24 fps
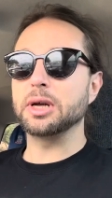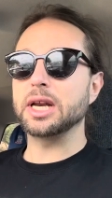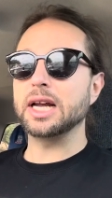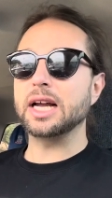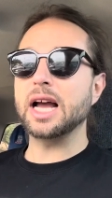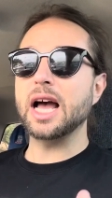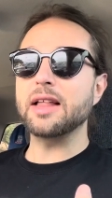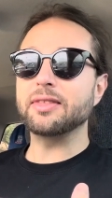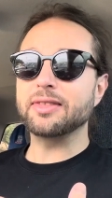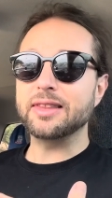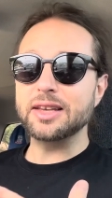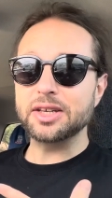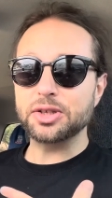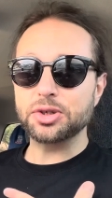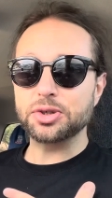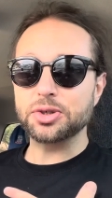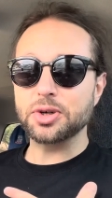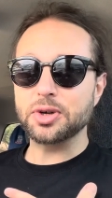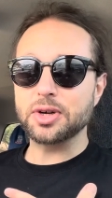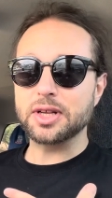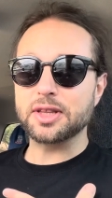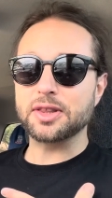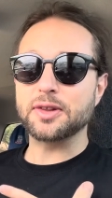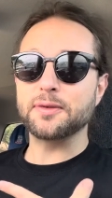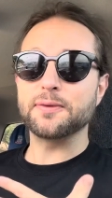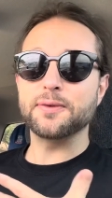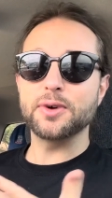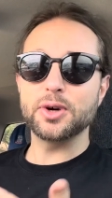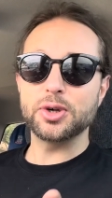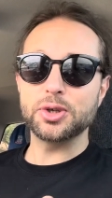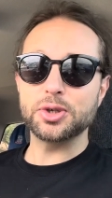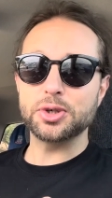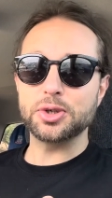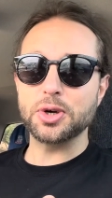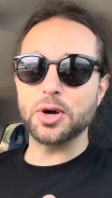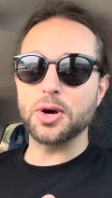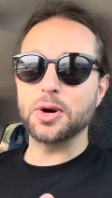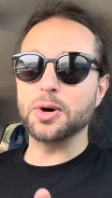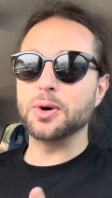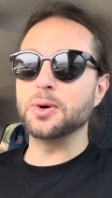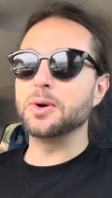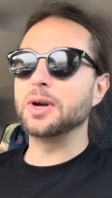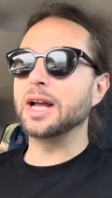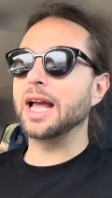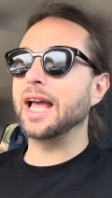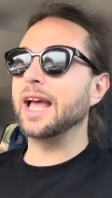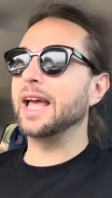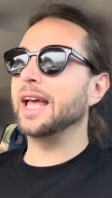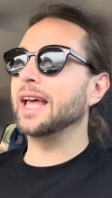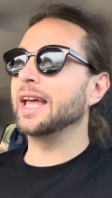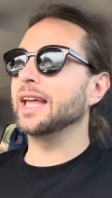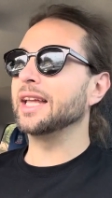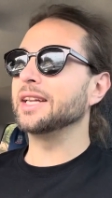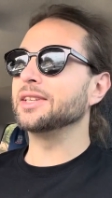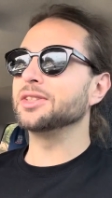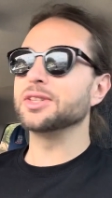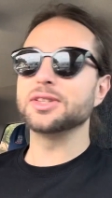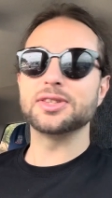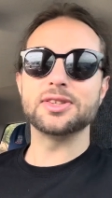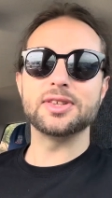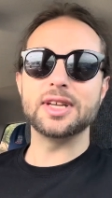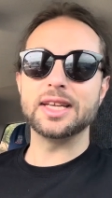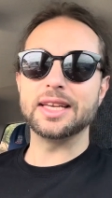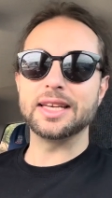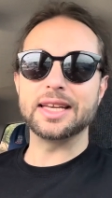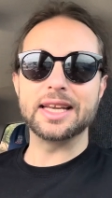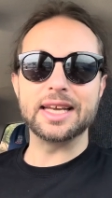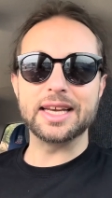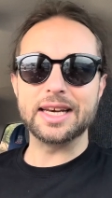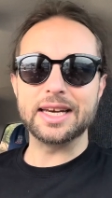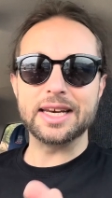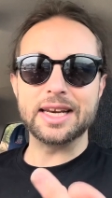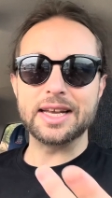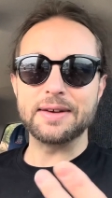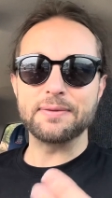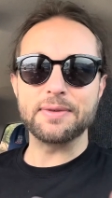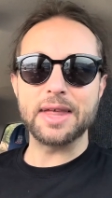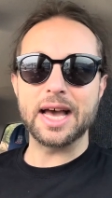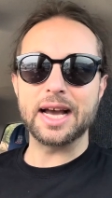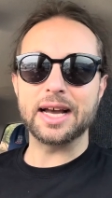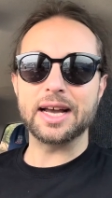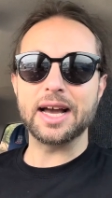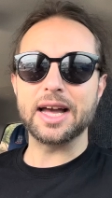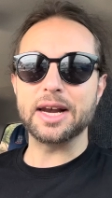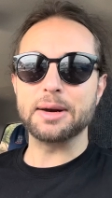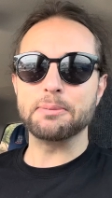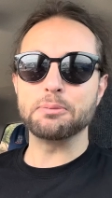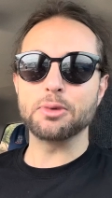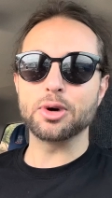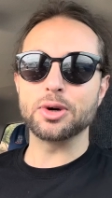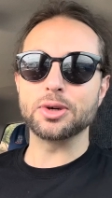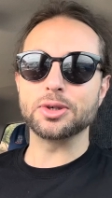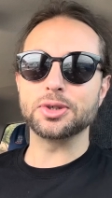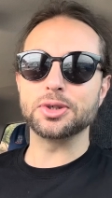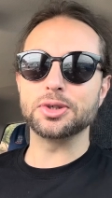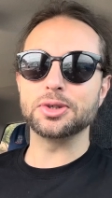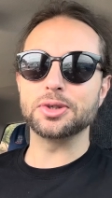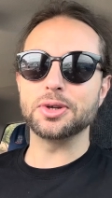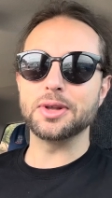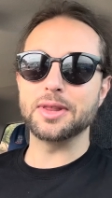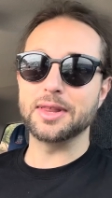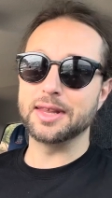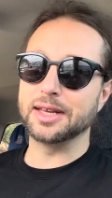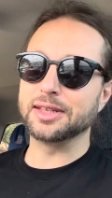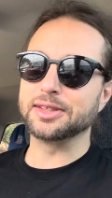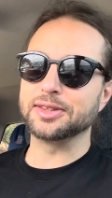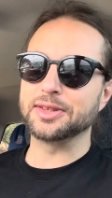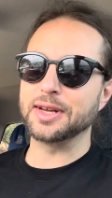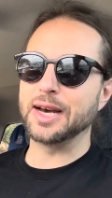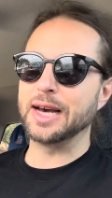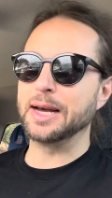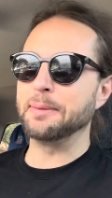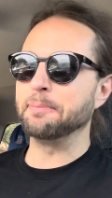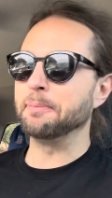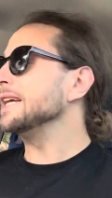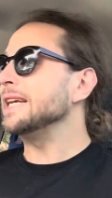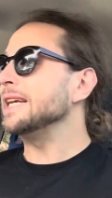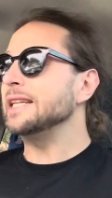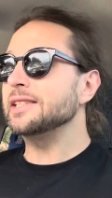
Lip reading: I got this shirt at the first show and just didn't get any of that kind of merch this time.